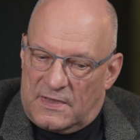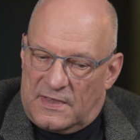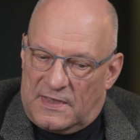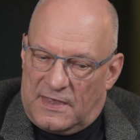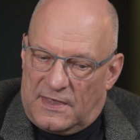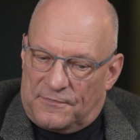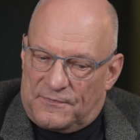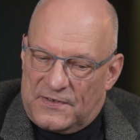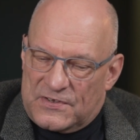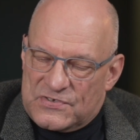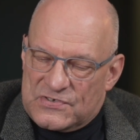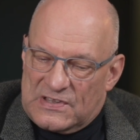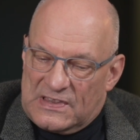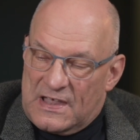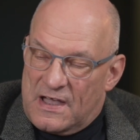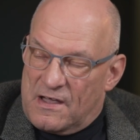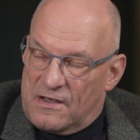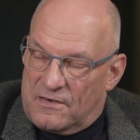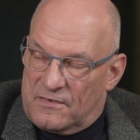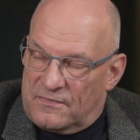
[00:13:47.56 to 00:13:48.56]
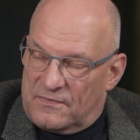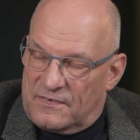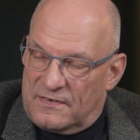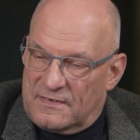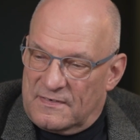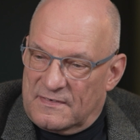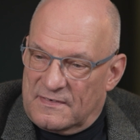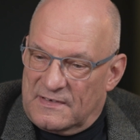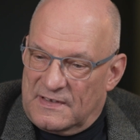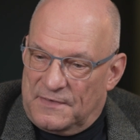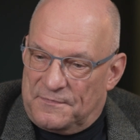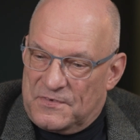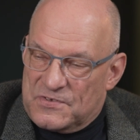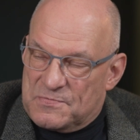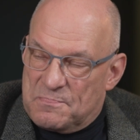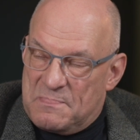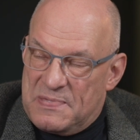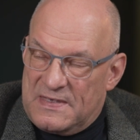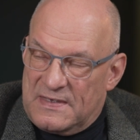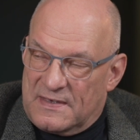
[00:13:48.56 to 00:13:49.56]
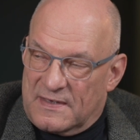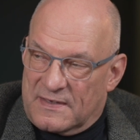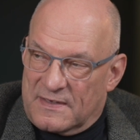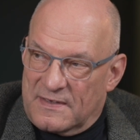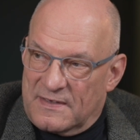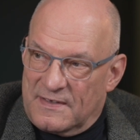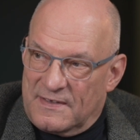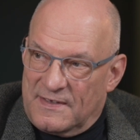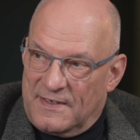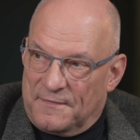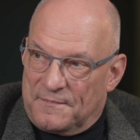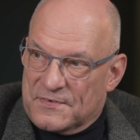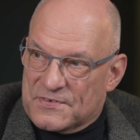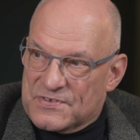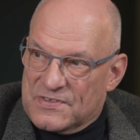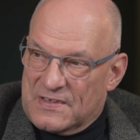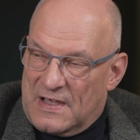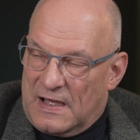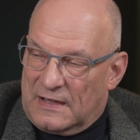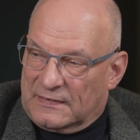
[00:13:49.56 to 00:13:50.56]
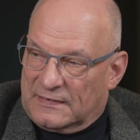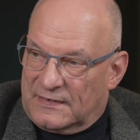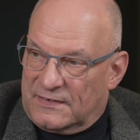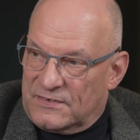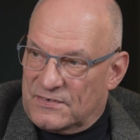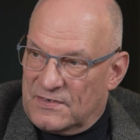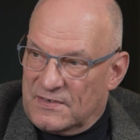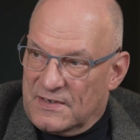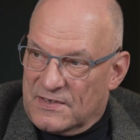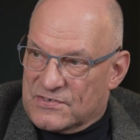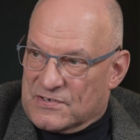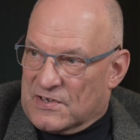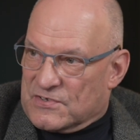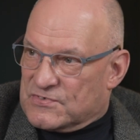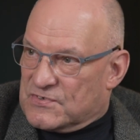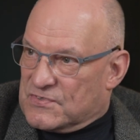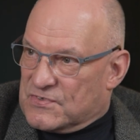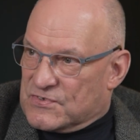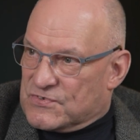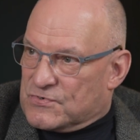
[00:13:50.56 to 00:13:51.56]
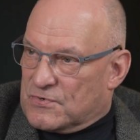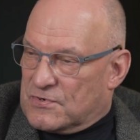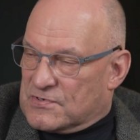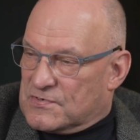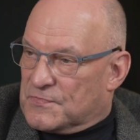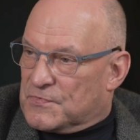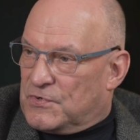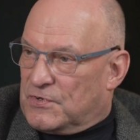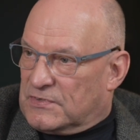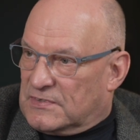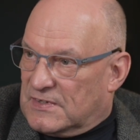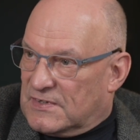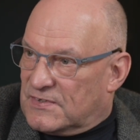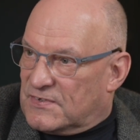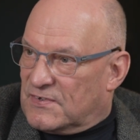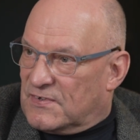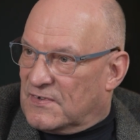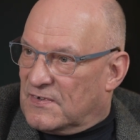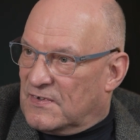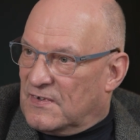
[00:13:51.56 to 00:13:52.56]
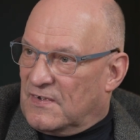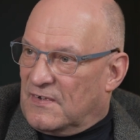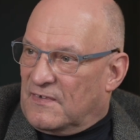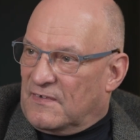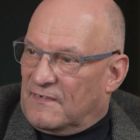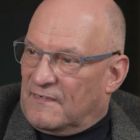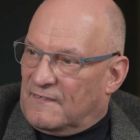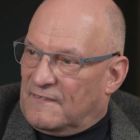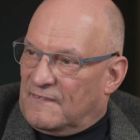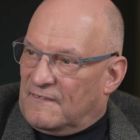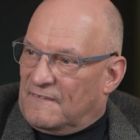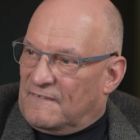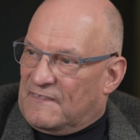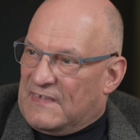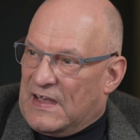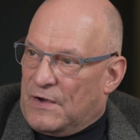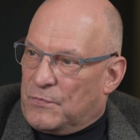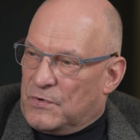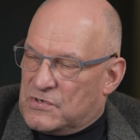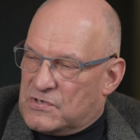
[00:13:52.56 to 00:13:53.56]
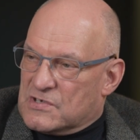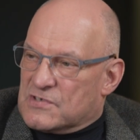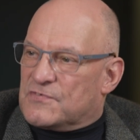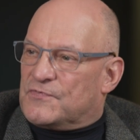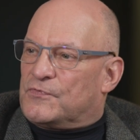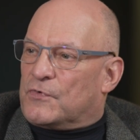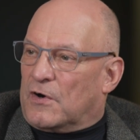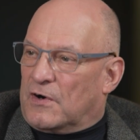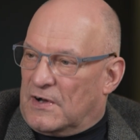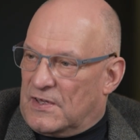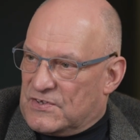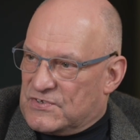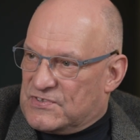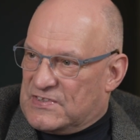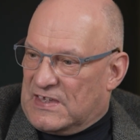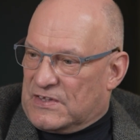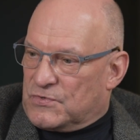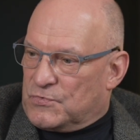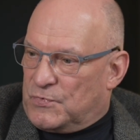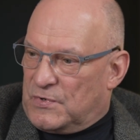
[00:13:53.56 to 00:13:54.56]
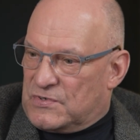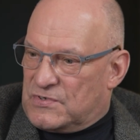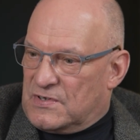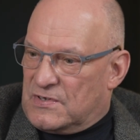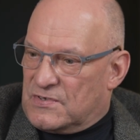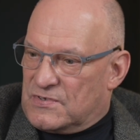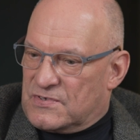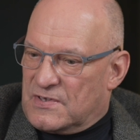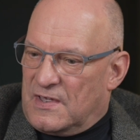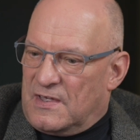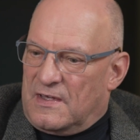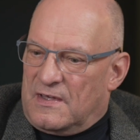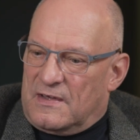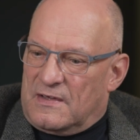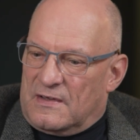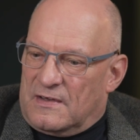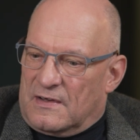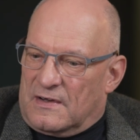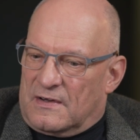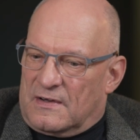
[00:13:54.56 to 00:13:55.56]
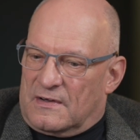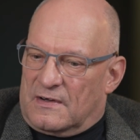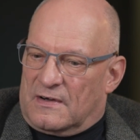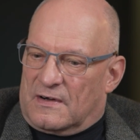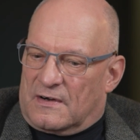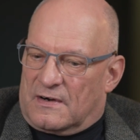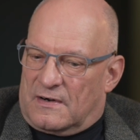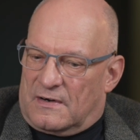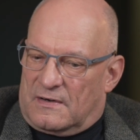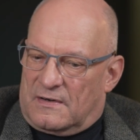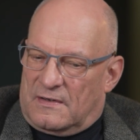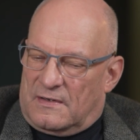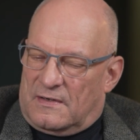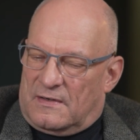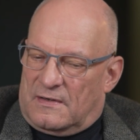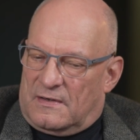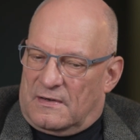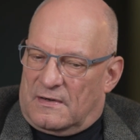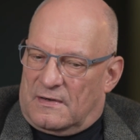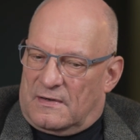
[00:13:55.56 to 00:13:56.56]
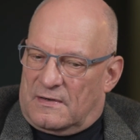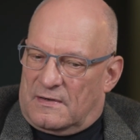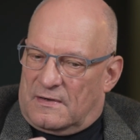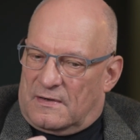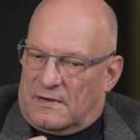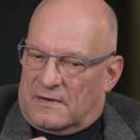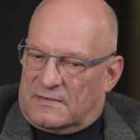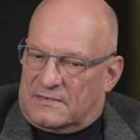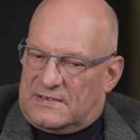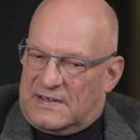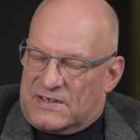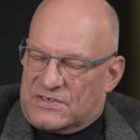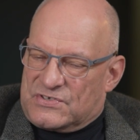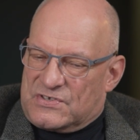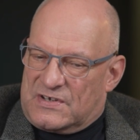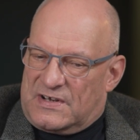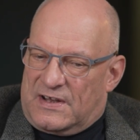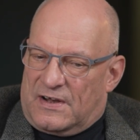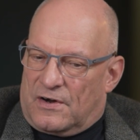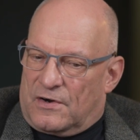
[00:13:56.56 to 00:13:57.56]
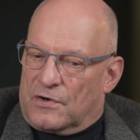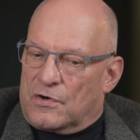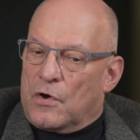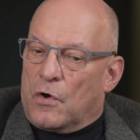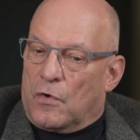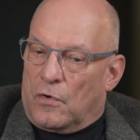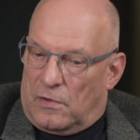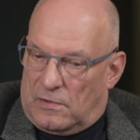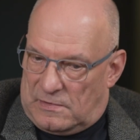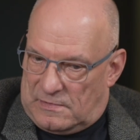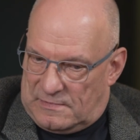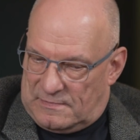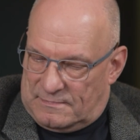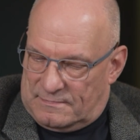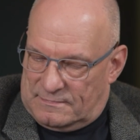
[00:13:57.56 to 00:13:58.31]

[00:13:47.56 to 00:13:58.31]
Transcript: If it's love, if it's being, if it's knowledge, it's also the source of goodness. That which is for us, that which is our destiny, our goal.